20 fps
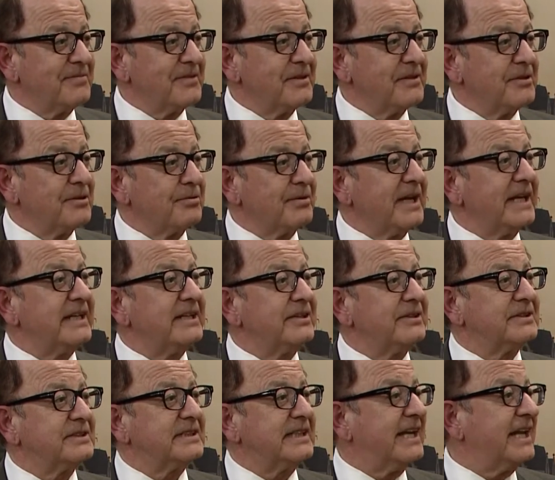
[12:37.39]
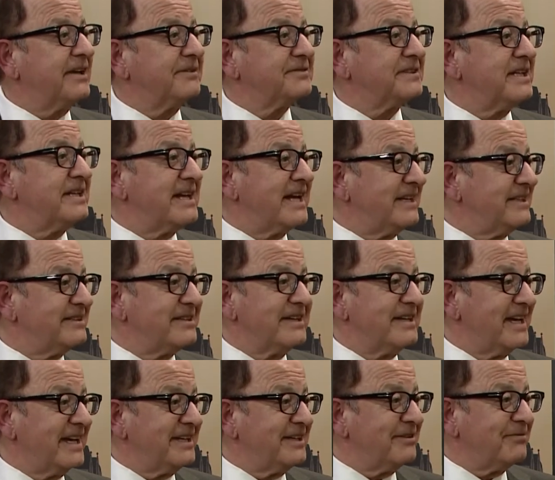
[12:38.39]
Raiders left in
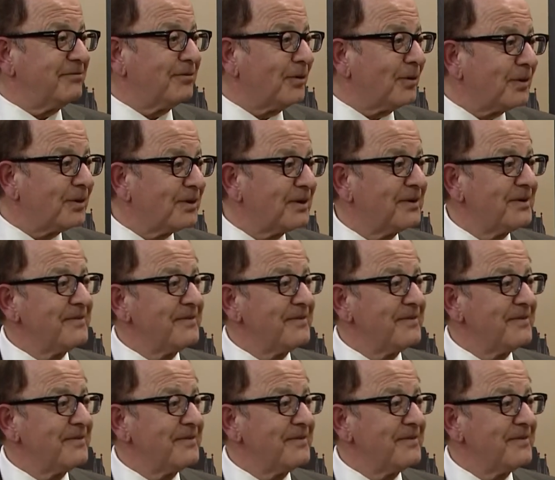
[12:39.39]
1994.